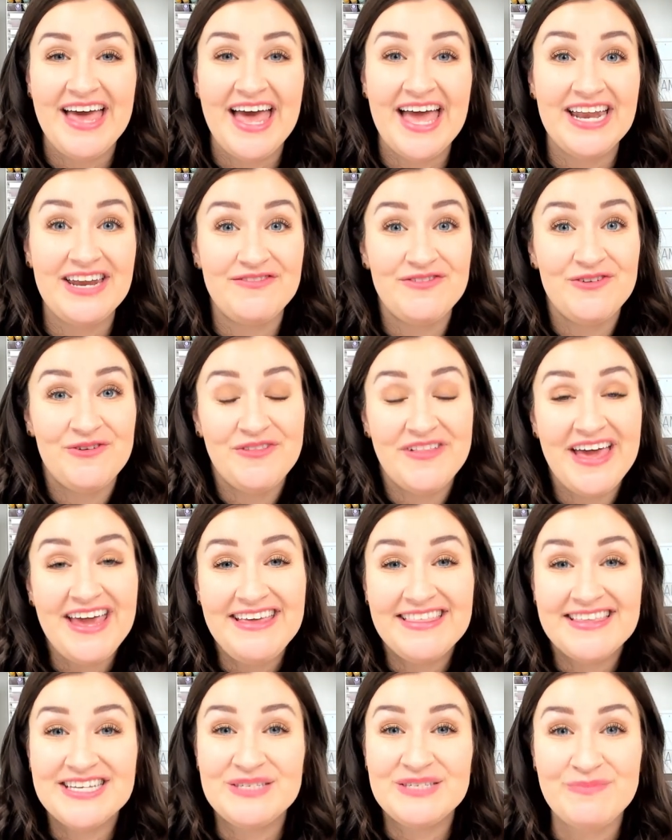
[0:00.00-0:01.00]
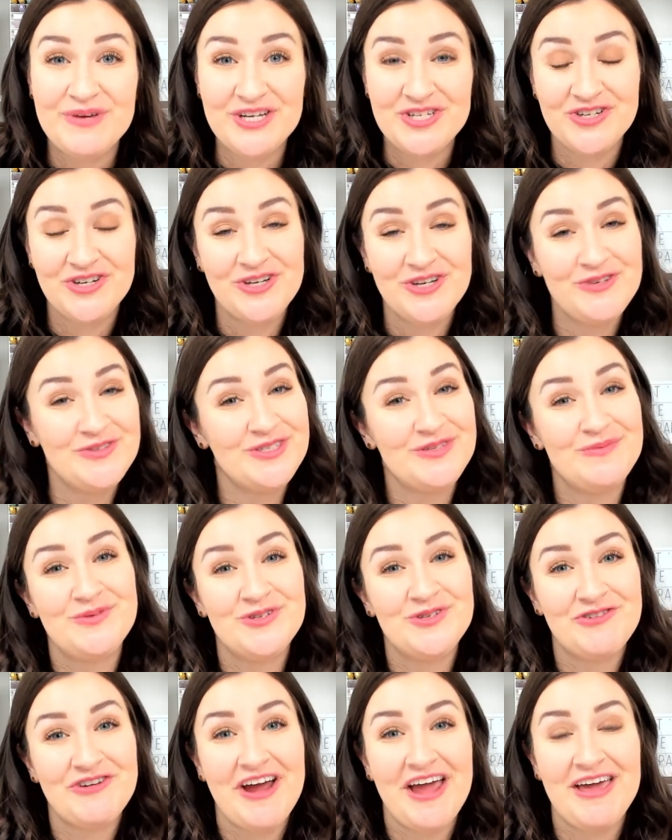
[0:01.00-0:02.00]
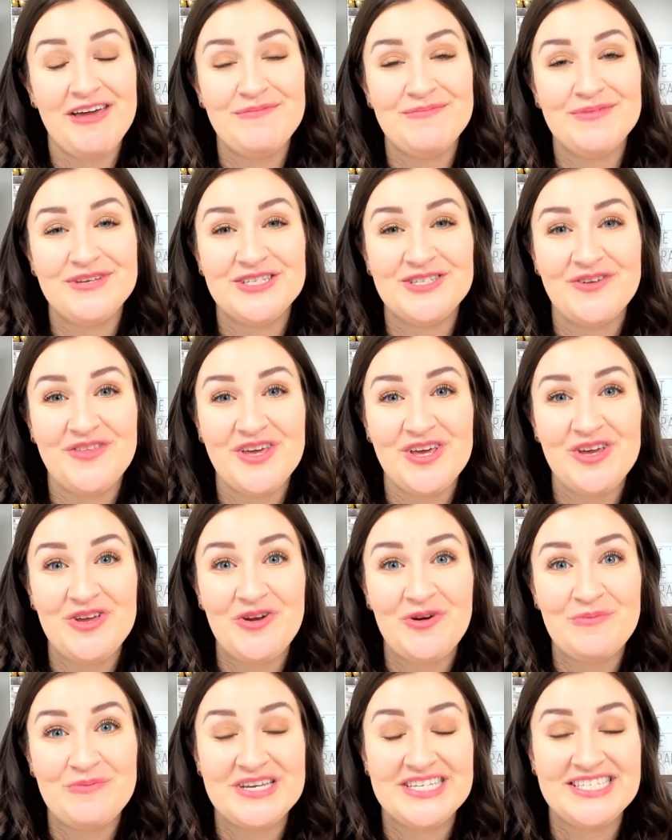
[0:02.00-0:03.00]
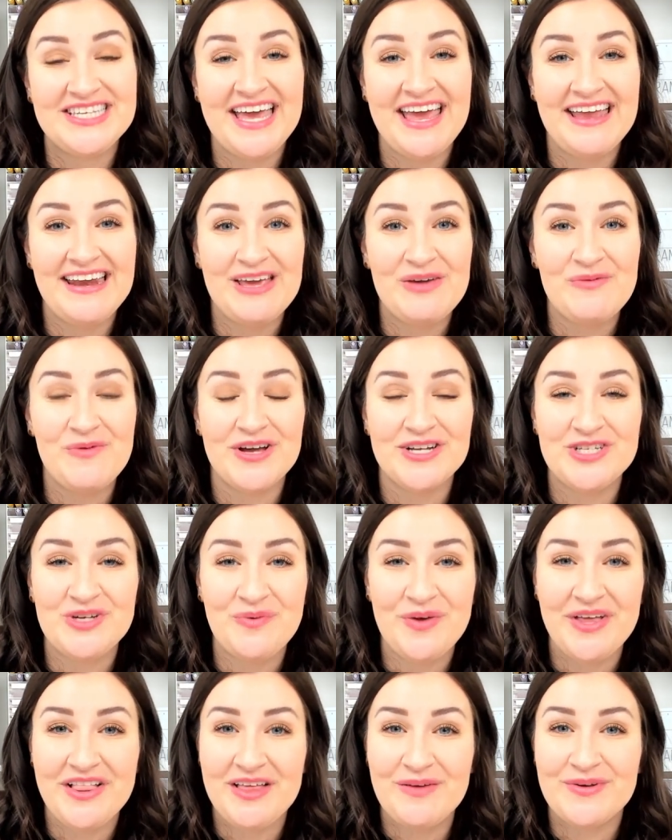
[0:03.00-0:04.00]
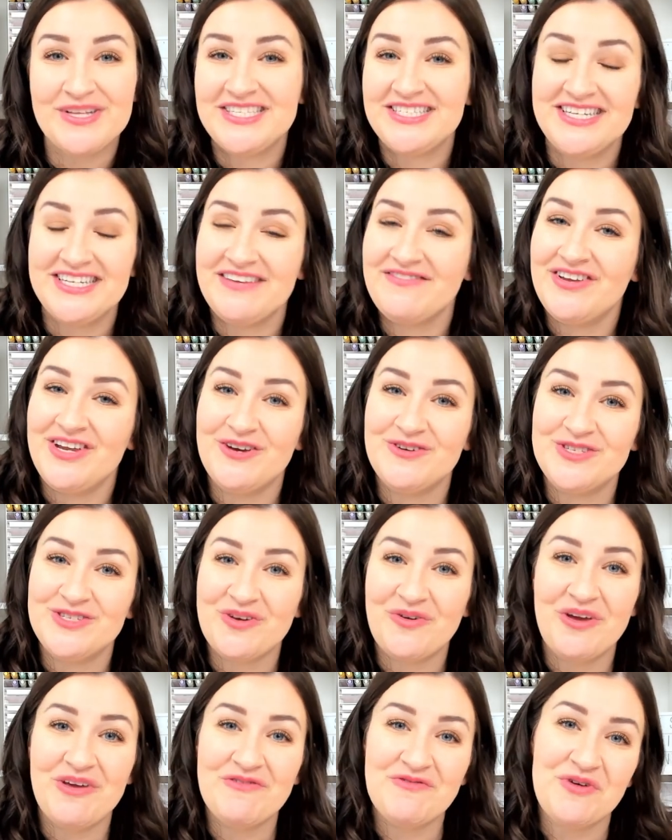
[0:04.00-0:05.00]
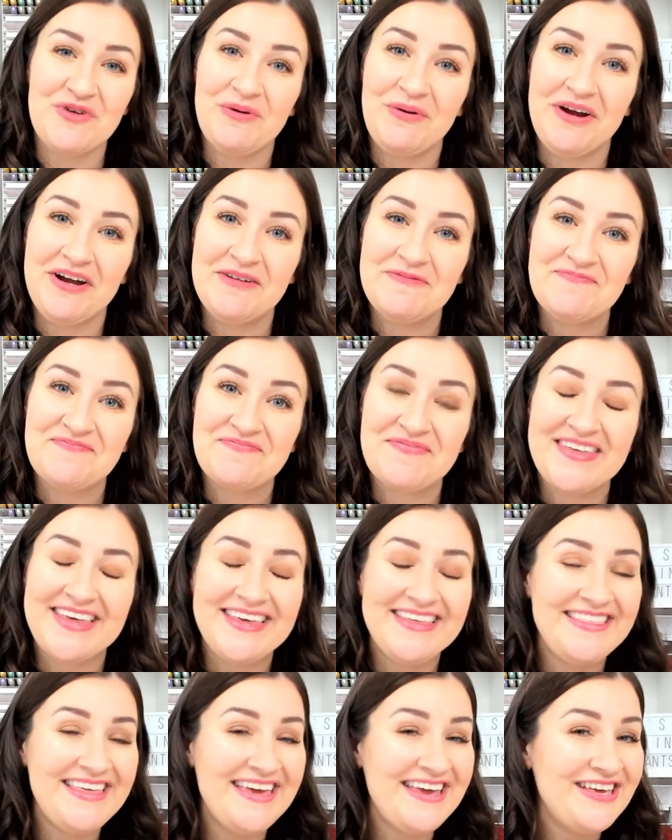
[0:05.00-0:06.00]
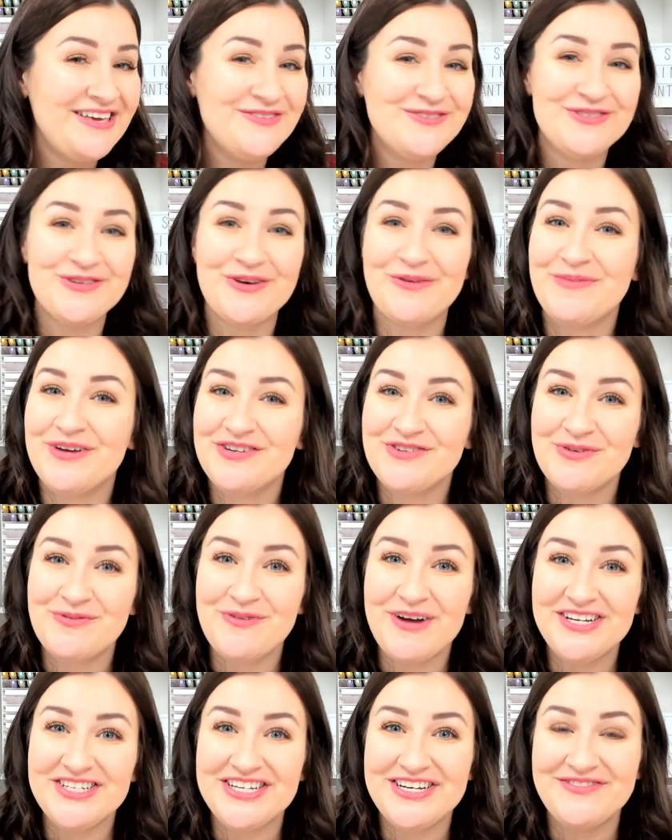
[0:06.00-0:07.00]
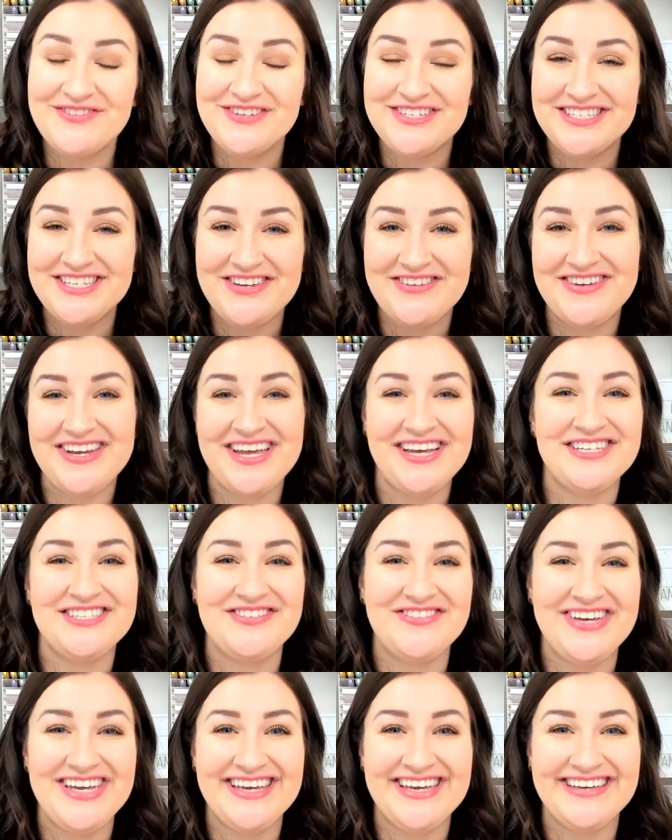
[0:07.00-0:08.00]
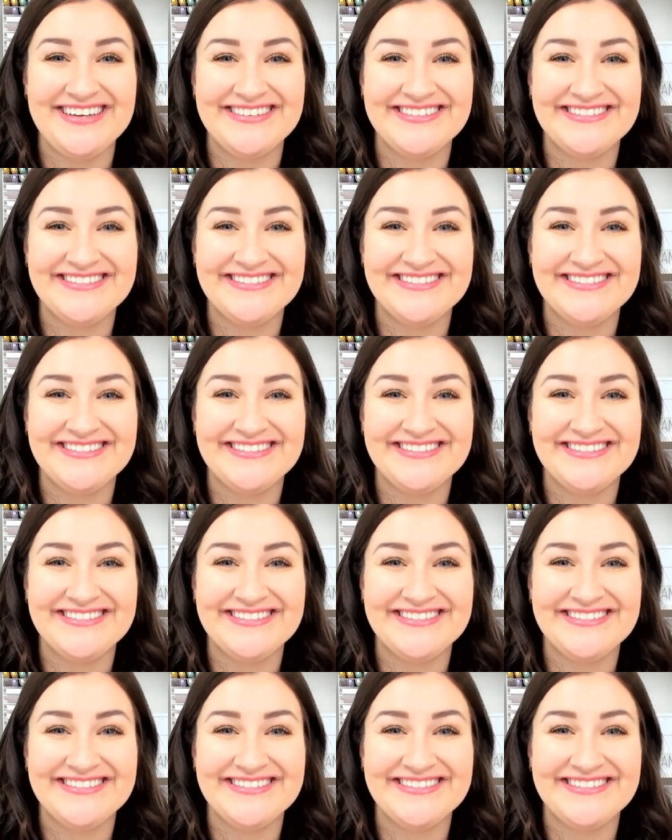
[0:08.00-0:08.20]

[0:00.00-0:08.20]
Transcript: And if you like this, make sure you subscribe so that you don't miss any Watch It Weekly Wednesday videos going forward. Thank you so much for watching, and we'll see you next week.